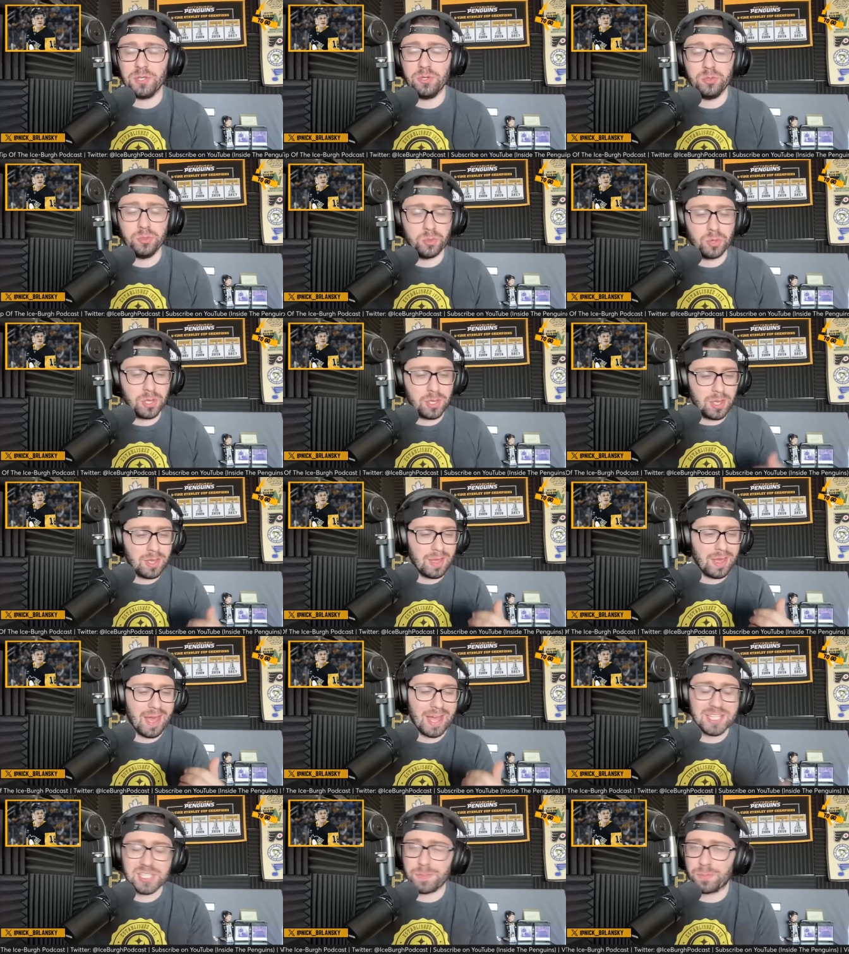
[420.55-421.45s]
who
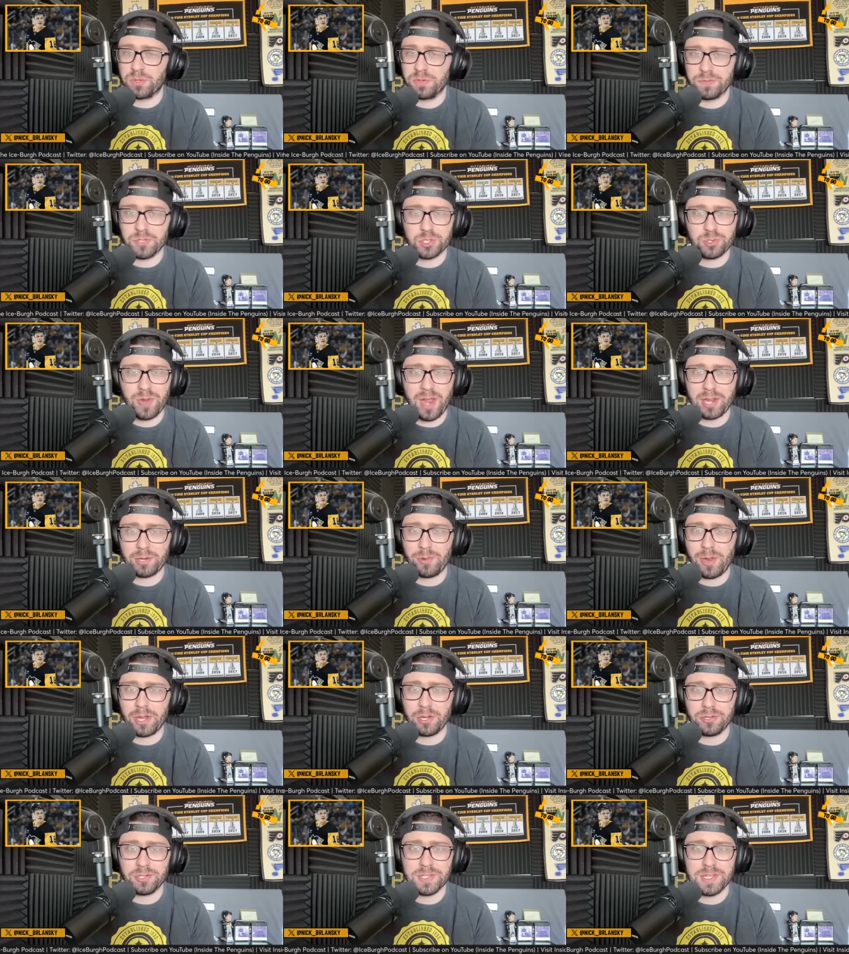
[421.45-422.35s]
has a proven track
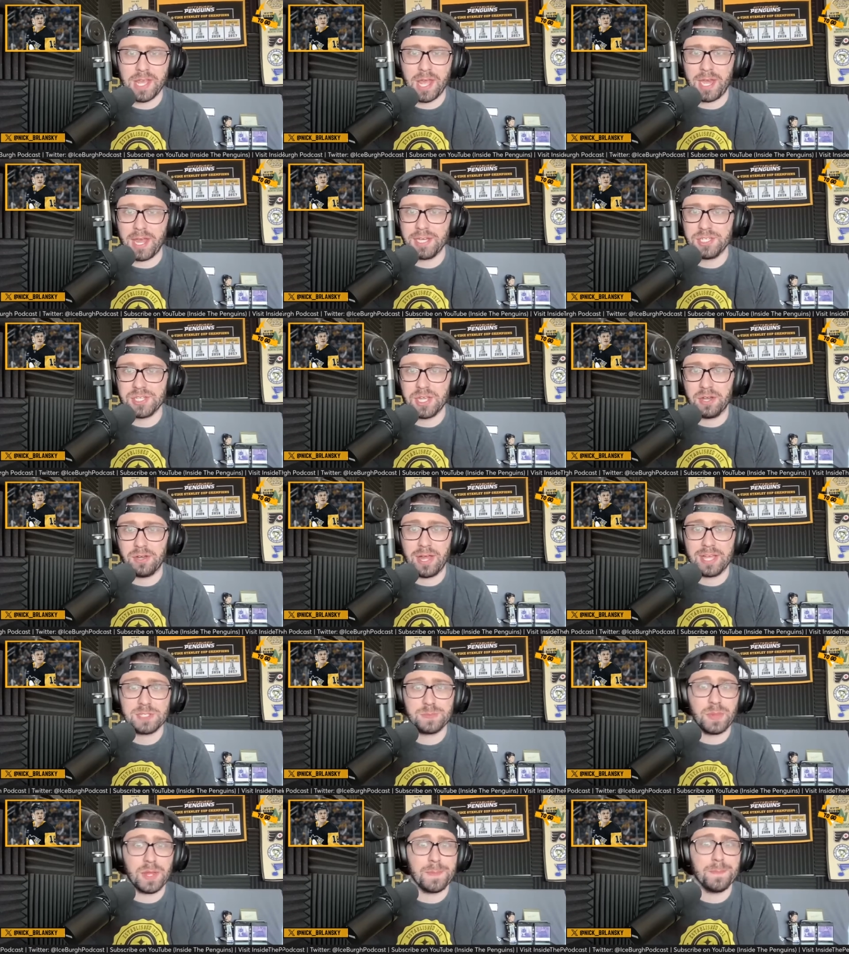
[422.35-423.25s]
record in the NHL,
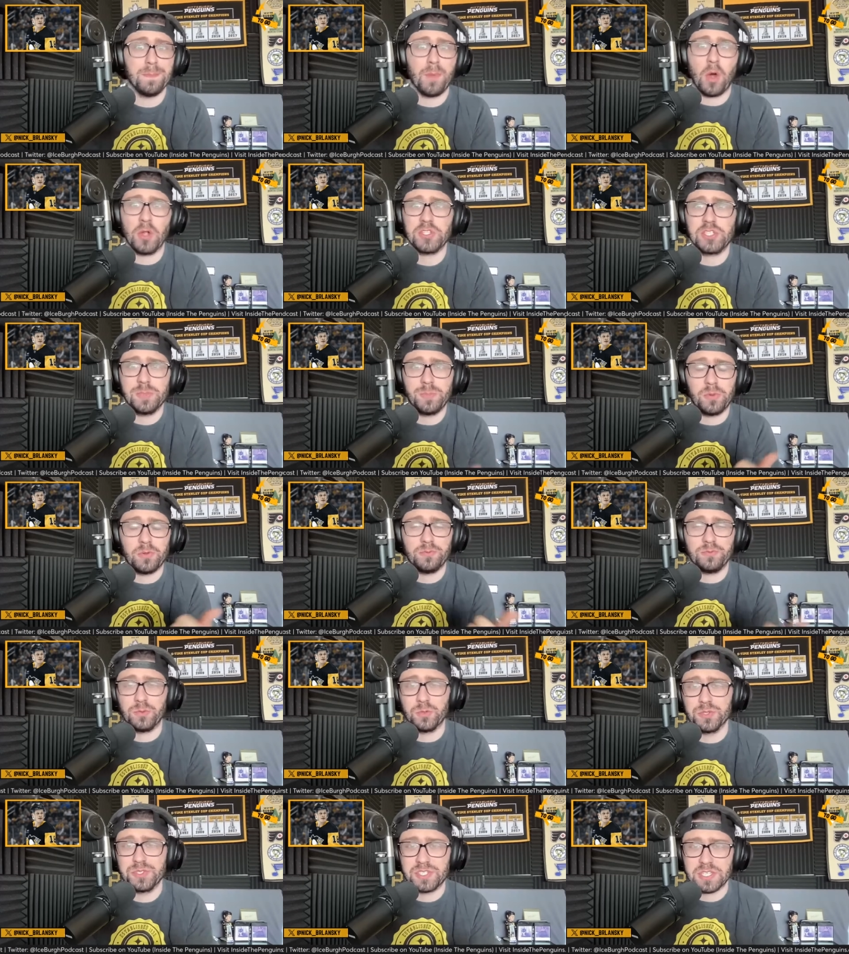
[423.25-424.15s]
has played multiple
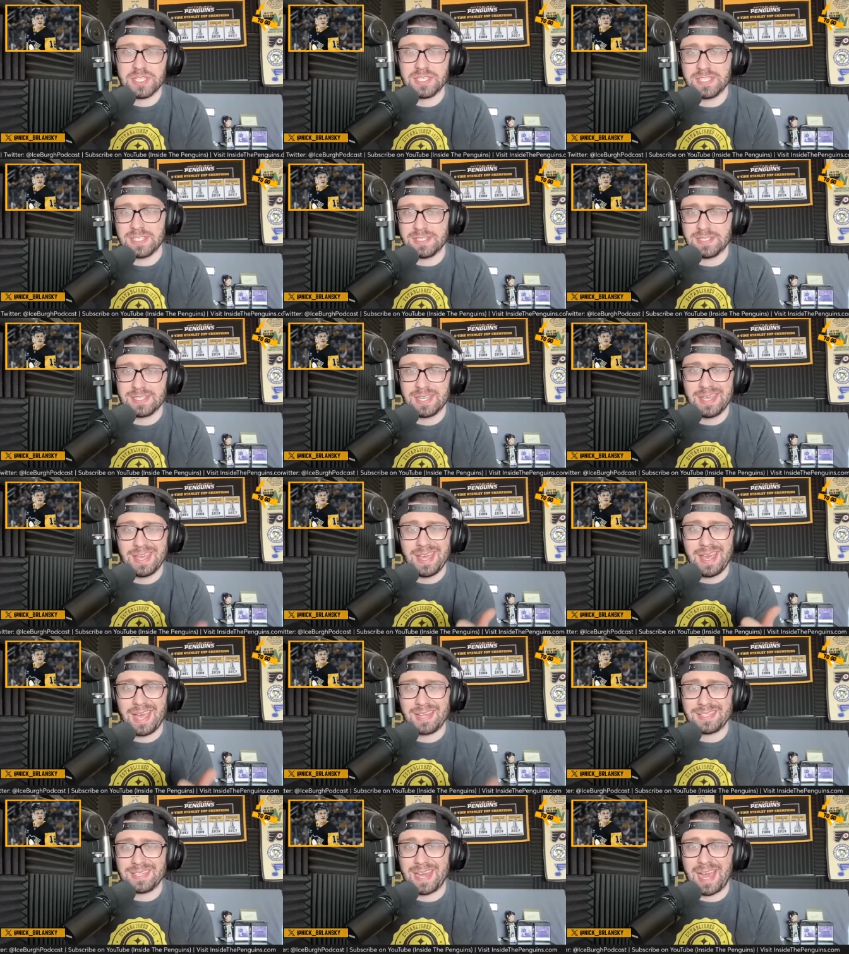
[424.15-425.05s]
full seasons
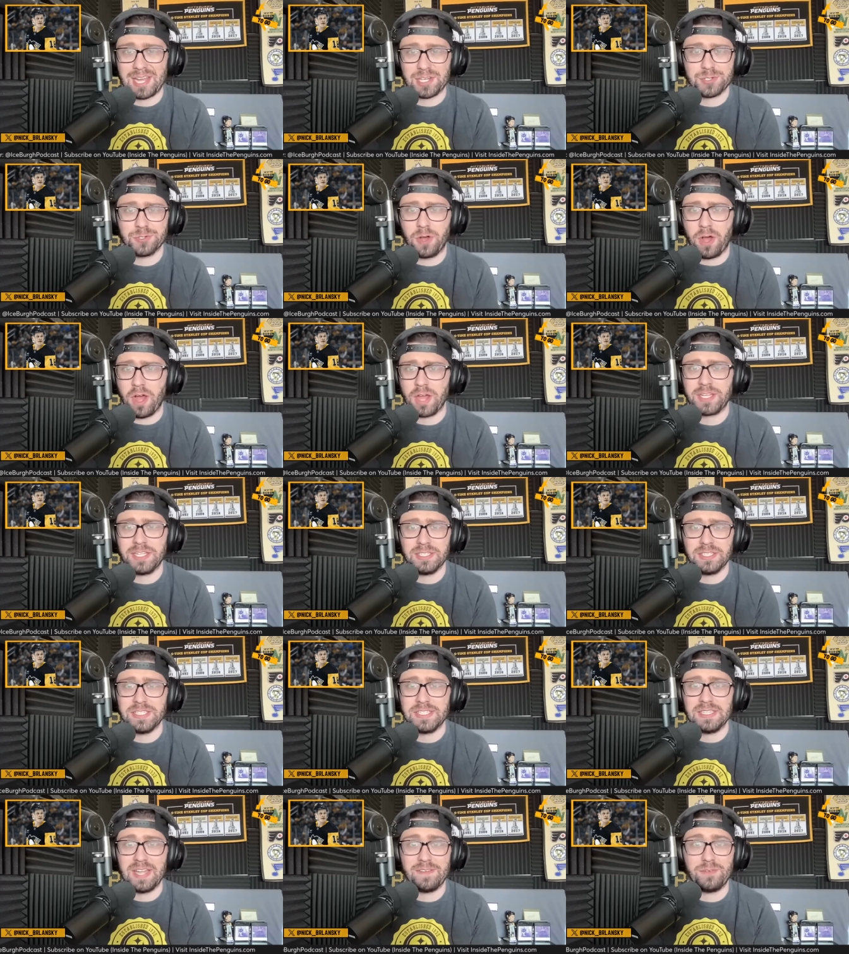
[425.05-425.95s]
at the National Hockey
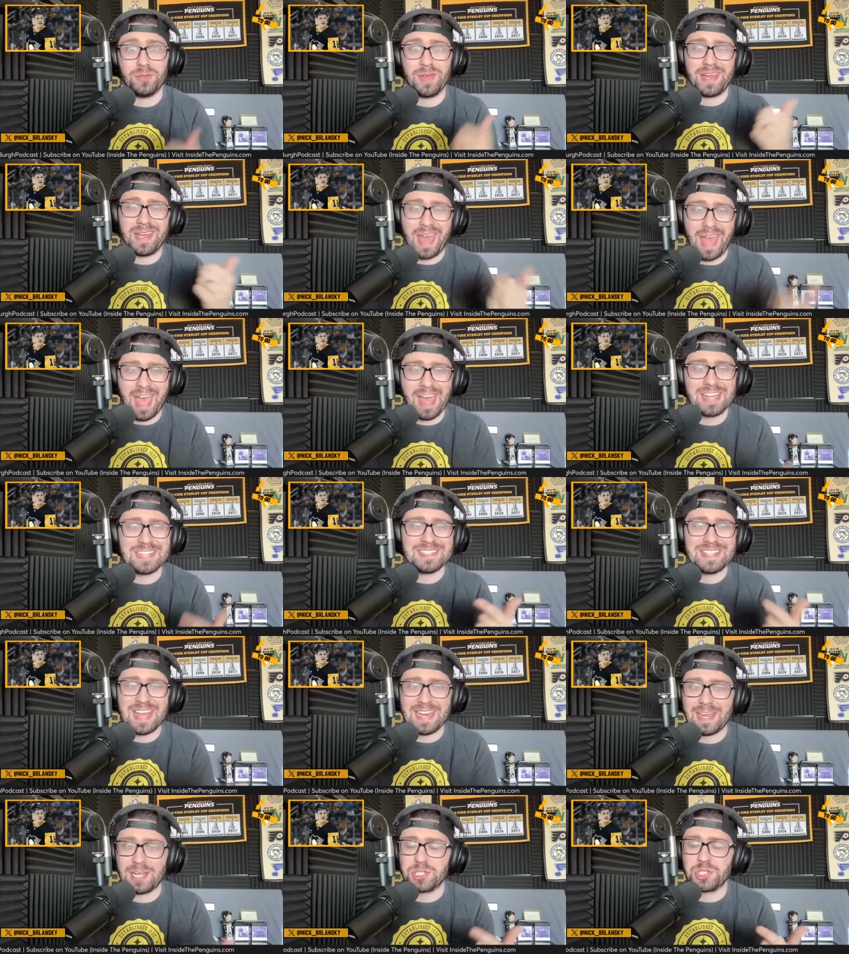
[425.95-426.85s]
League level, and has
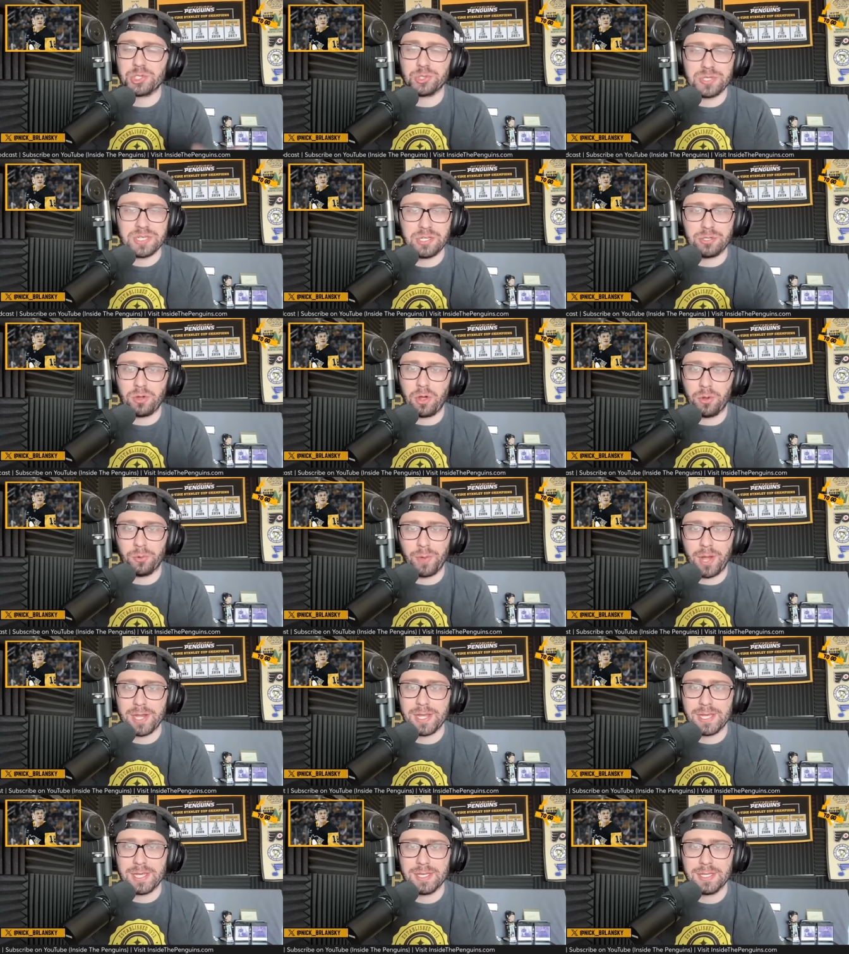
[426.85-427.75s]
that extra year
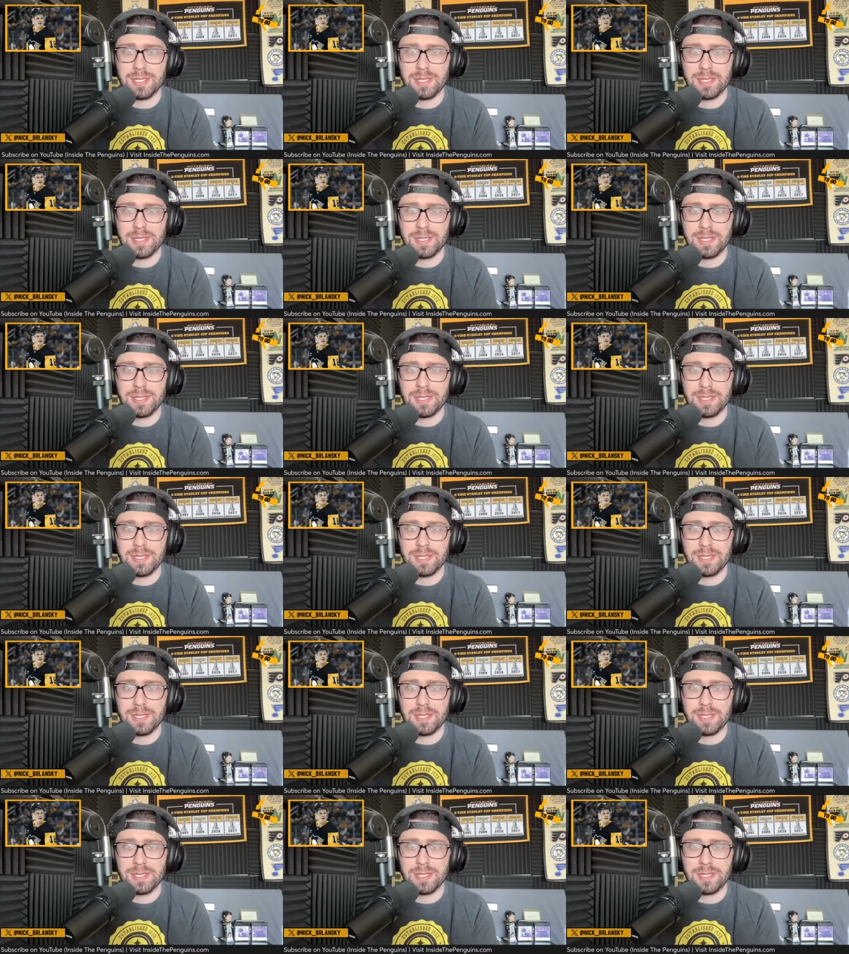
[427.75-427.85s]
already.